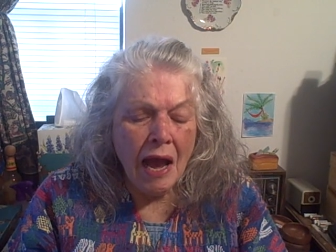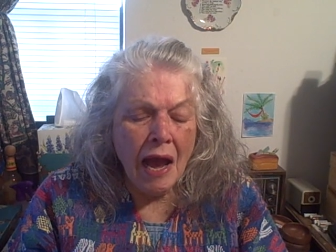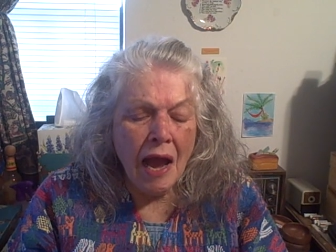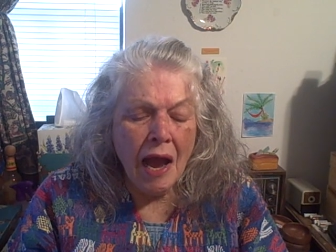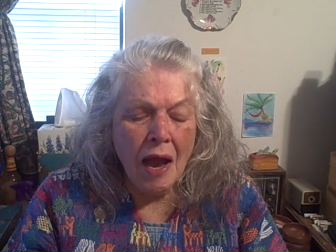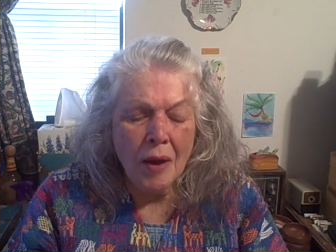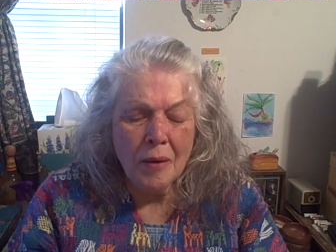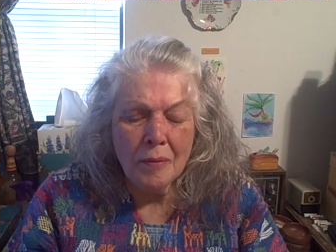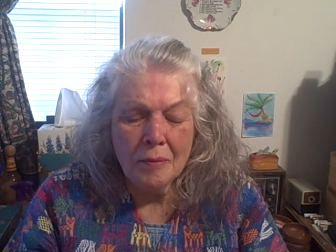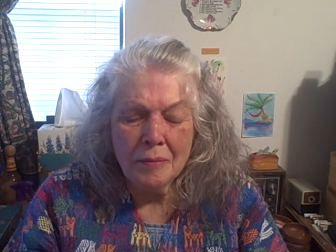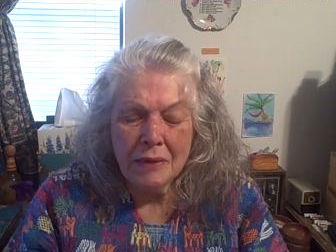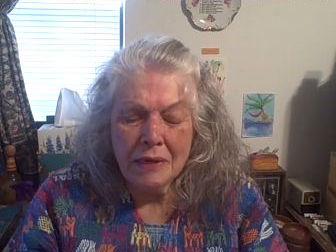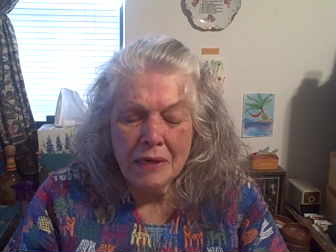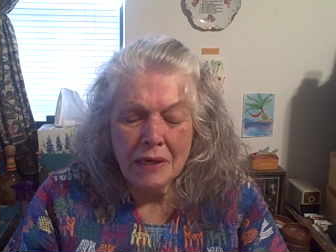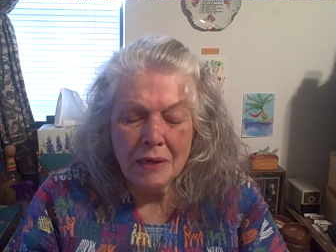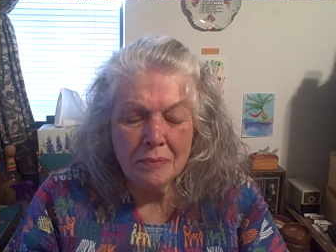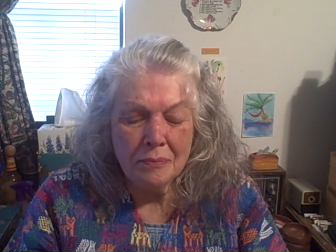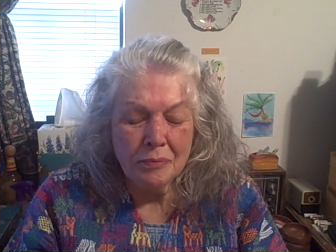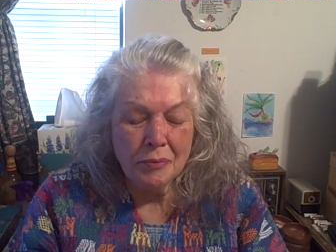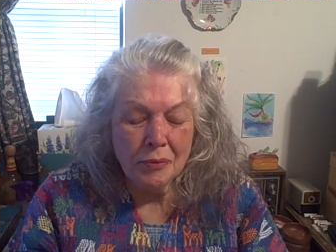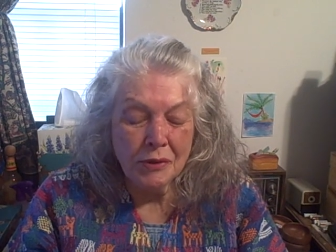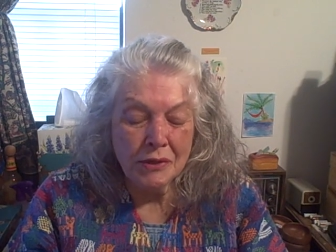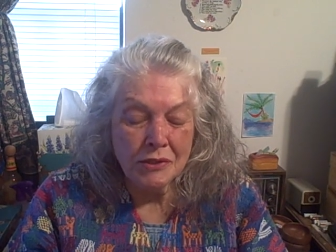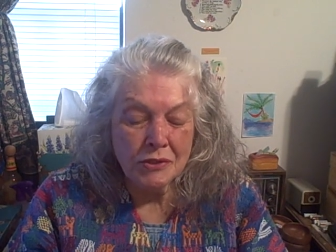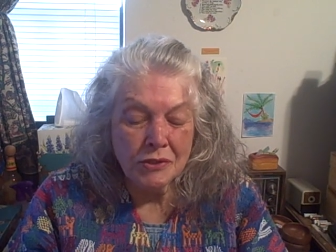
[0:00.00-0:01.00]
How many
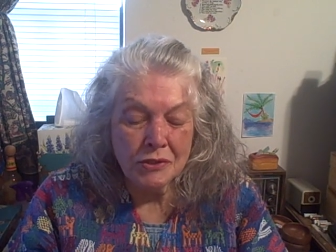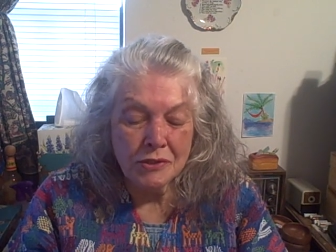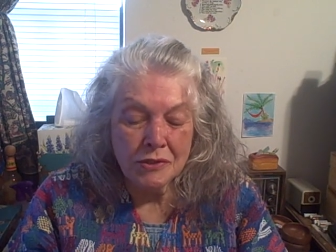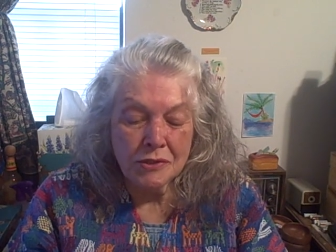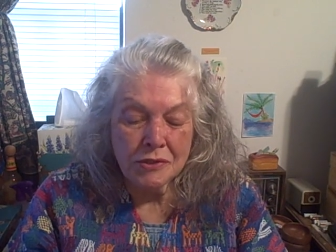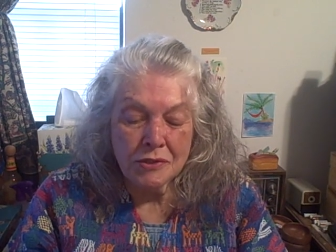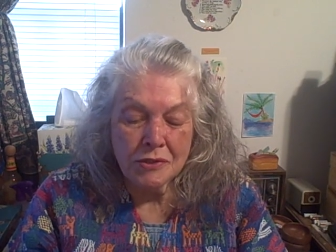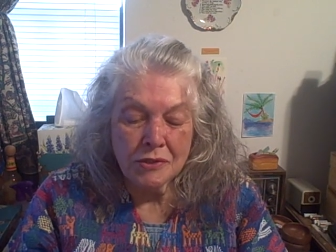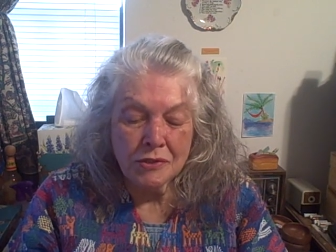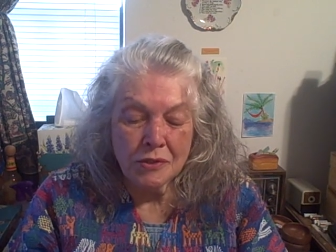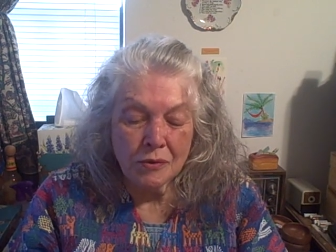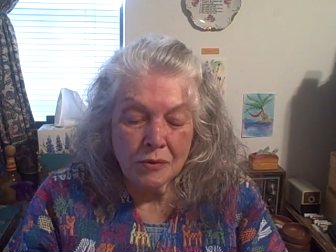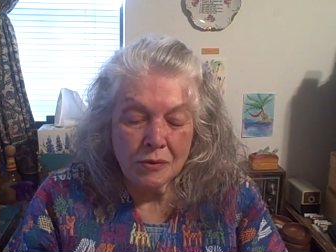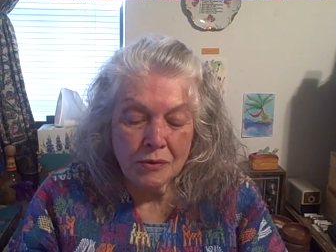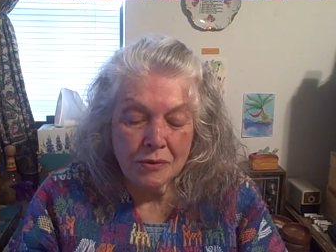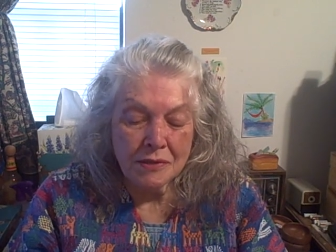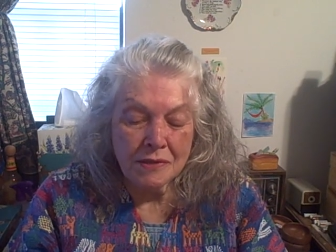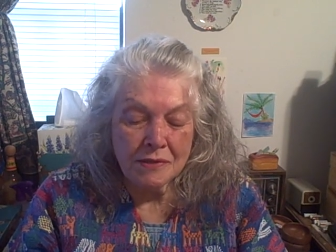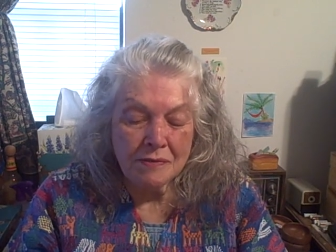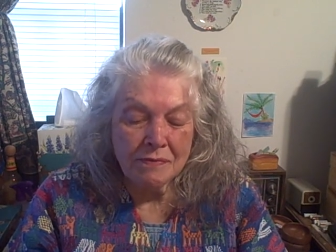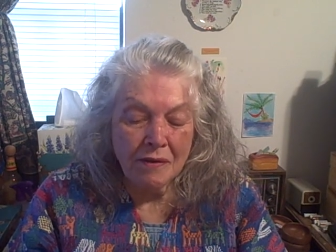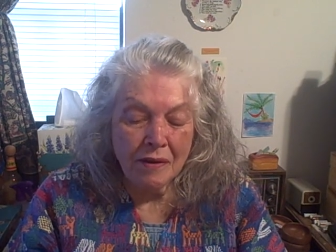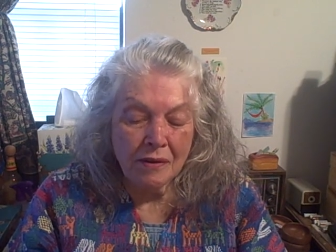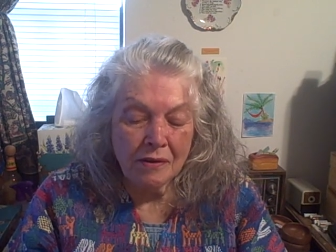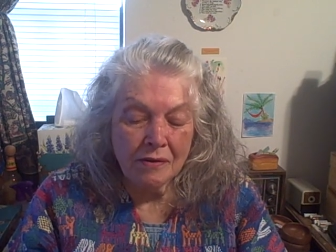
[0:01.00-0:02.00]
precious souls
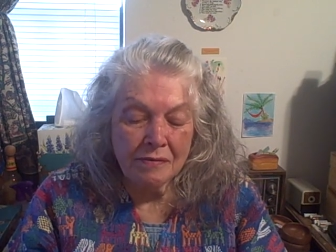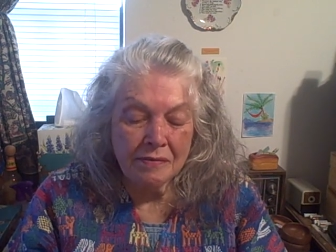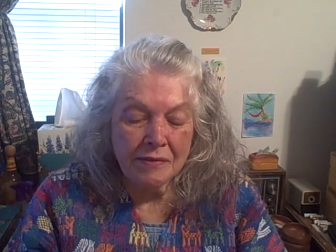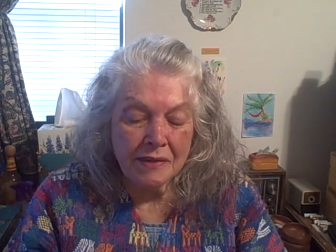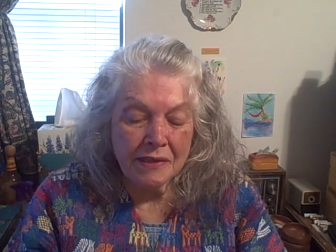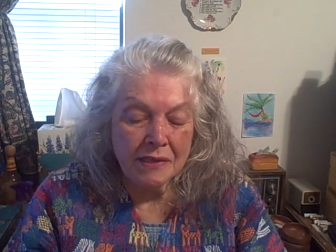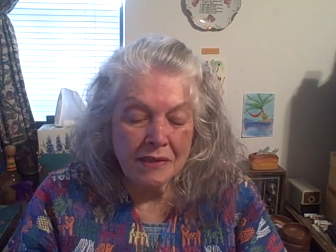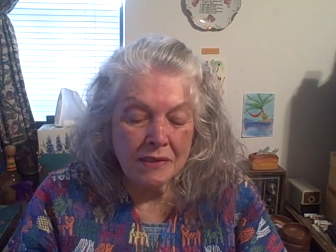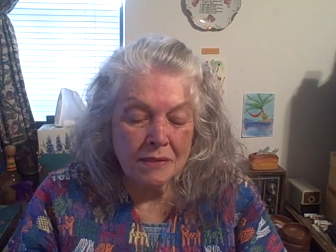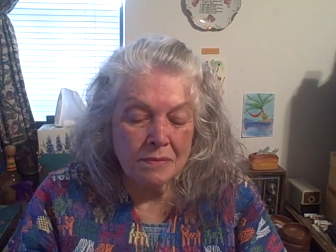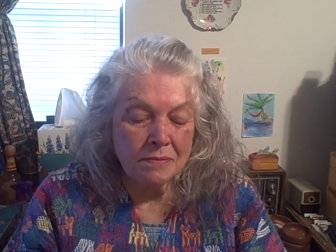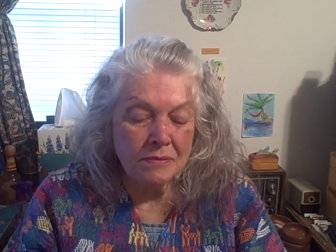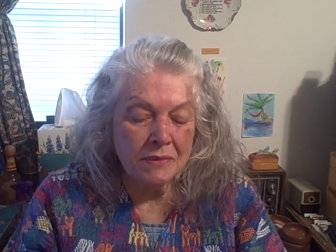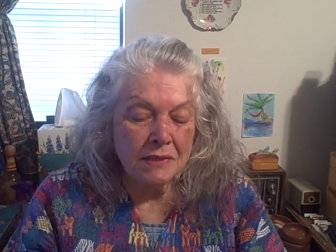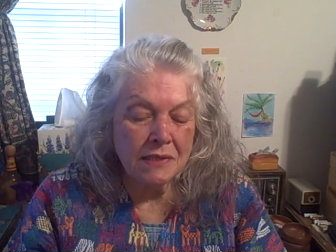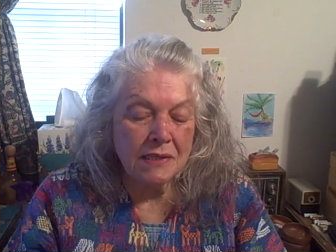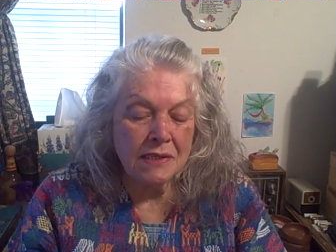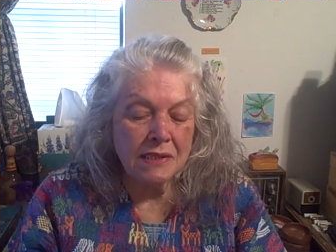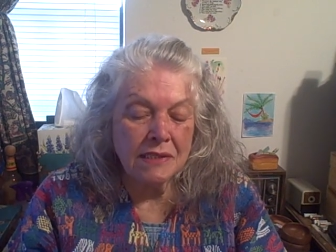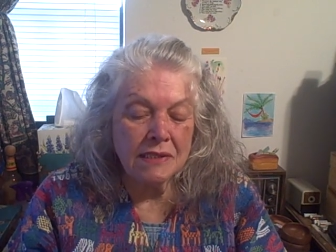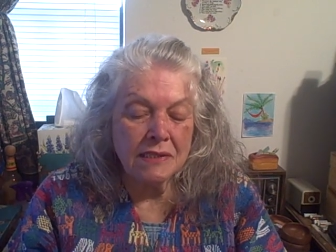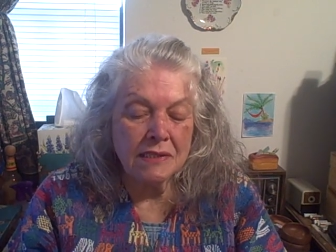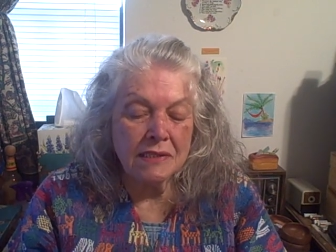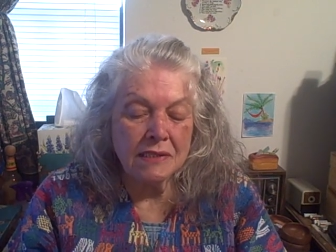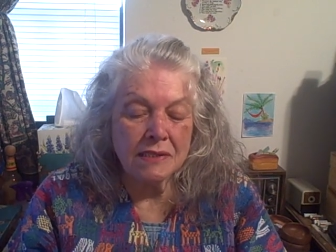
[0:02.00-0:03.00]
fall victim to
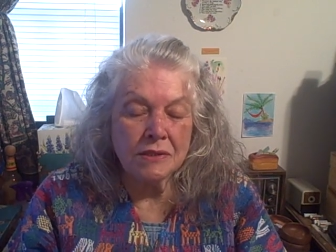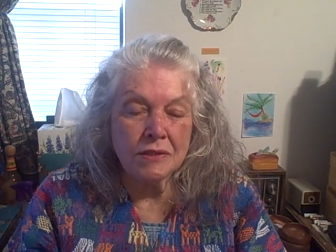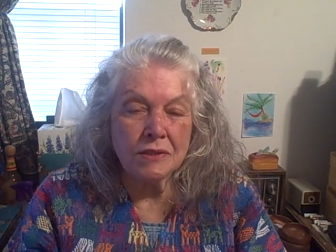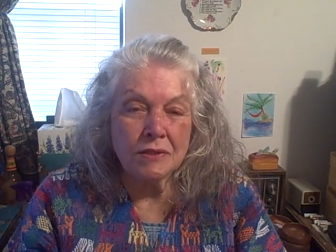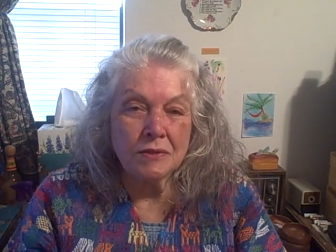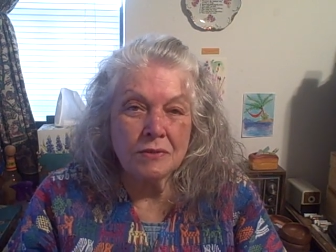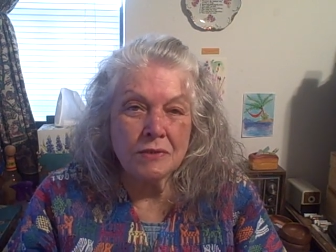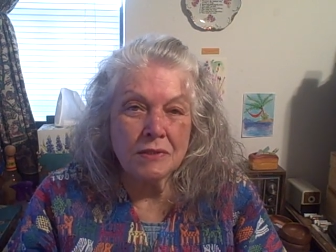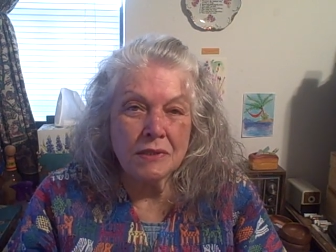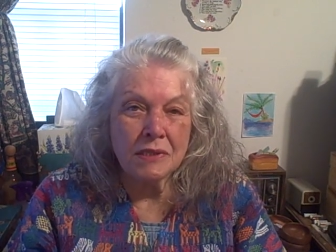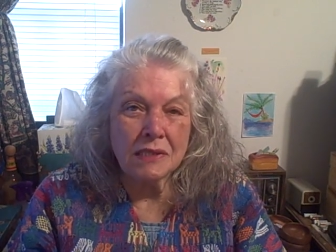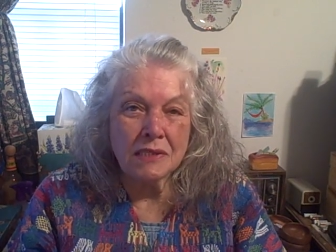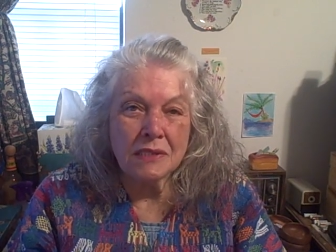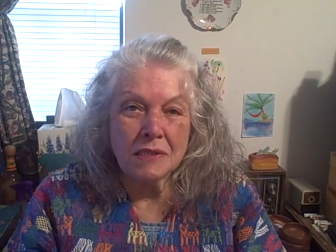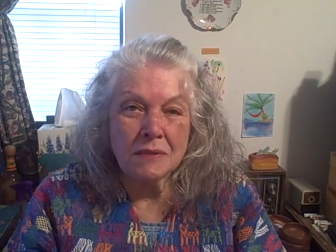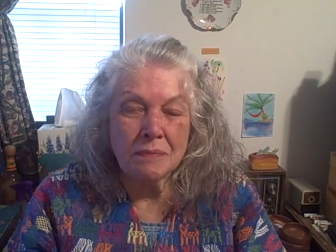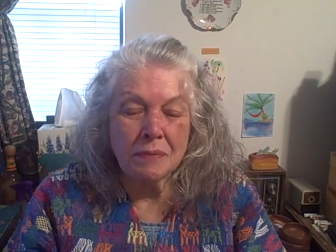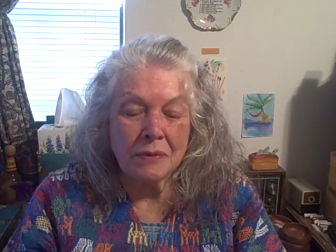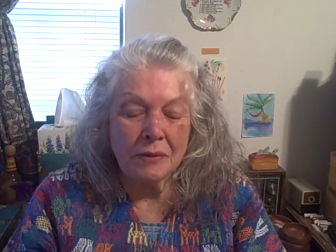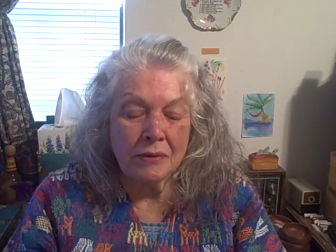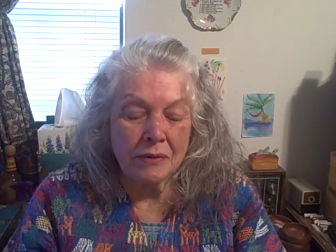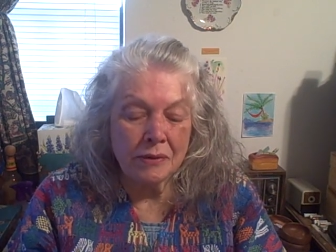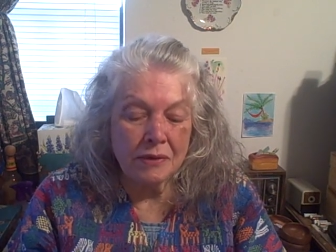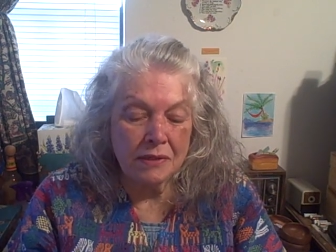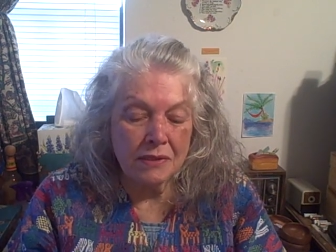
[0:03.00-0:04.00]
these seducing
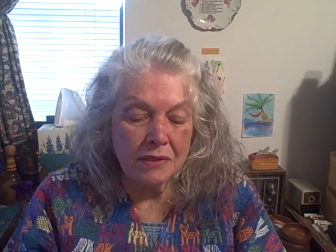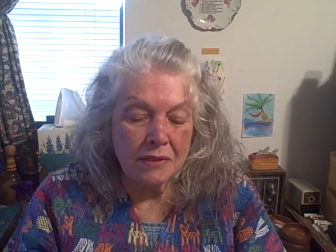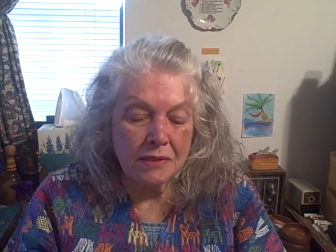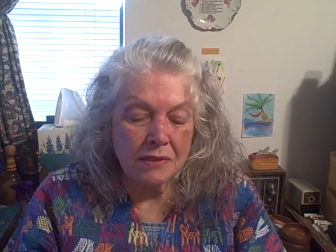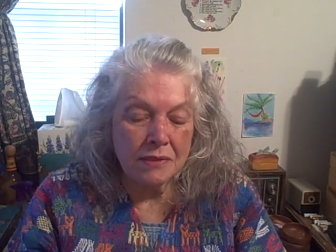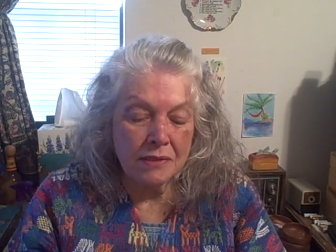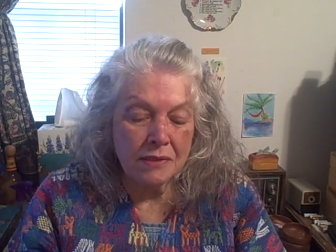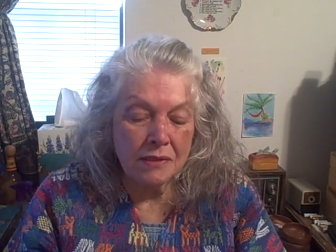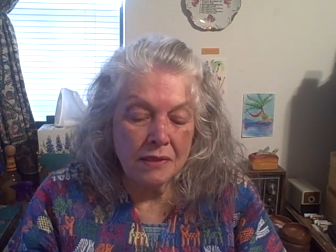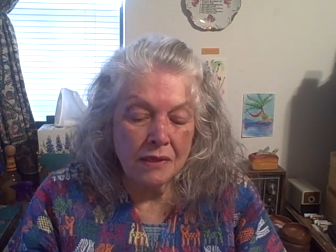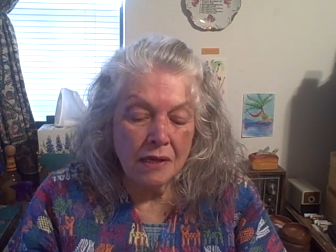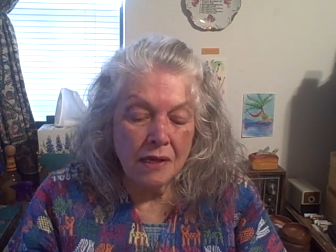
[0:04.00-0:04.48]
spirits?